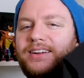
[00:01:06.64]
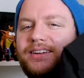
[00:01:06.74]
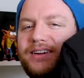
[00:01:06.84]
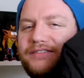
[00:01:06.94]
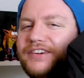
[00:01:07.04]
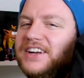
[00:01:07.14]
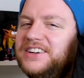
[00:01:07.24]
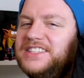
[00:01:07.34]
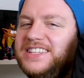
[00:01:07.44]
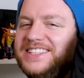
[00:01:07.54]
Free
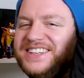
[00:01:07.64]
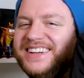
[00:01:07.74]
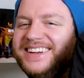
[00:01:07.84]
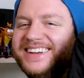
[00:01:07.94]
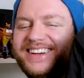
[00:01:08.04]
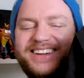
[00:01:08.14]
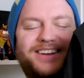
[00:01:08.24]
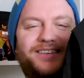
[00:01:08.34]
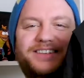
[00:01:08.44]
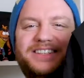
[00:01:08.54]
Hugs t-shirt, and
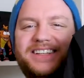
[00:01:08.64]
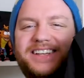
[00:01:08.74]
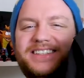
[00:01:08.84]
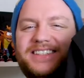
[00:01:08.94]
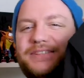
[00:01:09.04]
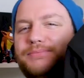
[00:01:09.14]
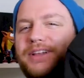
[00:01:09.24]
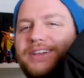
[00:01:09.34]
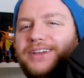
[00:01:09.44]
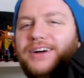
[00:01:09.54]
obviously this is
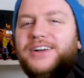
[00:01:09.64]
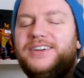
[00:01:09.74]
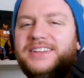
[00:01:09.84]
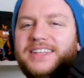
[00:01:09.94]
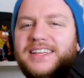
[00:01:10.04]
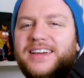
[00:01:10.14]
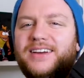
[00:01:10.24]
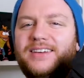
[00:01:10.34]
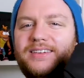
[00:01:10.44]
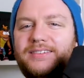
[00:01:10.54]
modelled on the
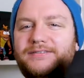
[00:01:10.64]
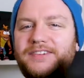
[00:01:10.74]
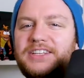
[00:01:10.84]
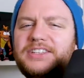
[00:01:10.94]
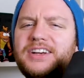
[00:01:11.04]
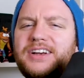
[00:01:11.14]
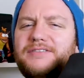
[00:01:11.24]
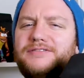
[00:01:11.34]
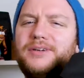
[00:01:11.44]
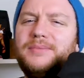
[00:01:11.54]
facehugger
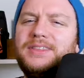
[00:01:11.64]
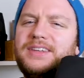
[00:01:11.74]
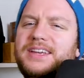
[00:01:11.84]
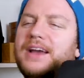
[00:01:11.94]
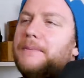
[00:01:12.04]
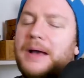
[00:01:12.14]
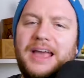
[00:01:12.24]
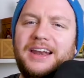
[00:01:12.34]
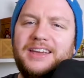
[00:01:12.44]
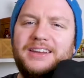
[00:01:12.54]
from the
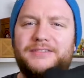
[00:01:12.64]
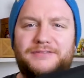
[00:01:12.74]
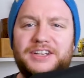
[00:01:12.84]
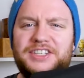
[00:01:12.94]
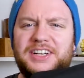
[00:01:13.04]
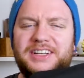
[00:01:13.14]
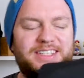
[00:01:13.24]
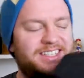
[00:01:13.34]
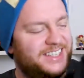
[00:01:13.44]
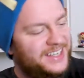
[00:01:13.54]
Alien
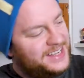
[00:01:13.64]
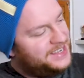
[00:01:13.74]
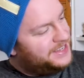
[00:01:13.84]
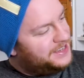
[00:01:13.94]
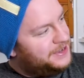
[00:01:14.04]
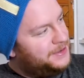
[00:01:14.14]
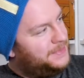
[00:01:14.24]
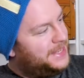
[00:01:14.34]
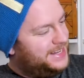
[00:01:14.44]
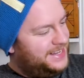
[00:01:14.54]
franchise,
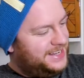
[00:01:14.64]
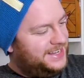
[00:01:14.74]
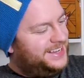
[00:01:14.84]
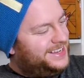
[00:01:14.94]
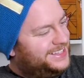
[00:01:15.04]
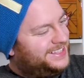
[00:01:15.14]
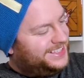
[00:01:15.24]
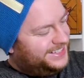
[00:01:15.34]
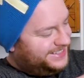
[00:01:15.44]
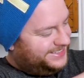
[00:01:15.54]
and he
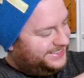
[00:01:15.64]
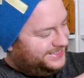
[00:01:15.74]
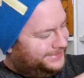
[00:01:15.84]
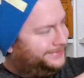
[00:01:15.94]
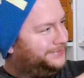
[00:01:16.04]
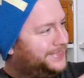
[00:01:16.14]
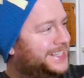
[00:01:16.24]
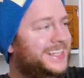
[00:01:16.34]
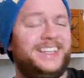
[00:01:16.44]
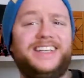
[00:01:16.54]
is
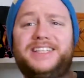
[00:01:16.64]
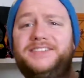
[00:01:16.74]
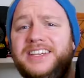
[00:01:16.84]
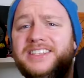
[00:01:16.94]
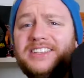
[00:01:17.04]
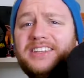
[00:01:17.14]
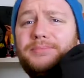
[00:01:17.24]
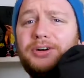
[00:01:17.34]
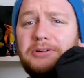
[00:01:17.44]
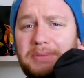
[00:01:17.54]
he's facehugging a
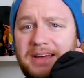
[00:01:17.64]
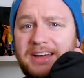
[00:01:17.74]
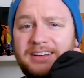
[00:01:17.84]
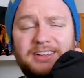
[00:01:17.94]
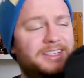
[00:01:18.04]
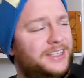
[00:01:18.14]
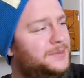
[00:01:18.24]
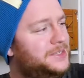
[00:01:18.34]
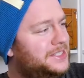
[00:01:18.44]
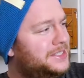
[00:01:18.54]
poor bear,
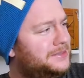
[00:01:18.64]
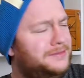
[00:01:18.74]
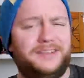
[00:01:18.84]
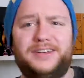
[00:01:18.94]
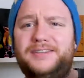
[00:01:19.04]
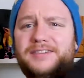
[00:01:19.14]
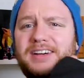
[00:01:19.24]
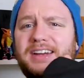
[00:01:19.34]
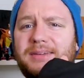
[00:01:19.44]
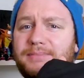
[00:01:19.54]
which is very,
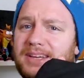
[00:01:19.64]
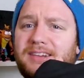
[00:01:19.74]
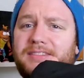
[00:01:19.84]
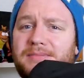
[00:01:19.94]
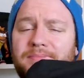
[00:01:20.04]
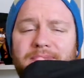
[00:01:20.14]
very mean of him.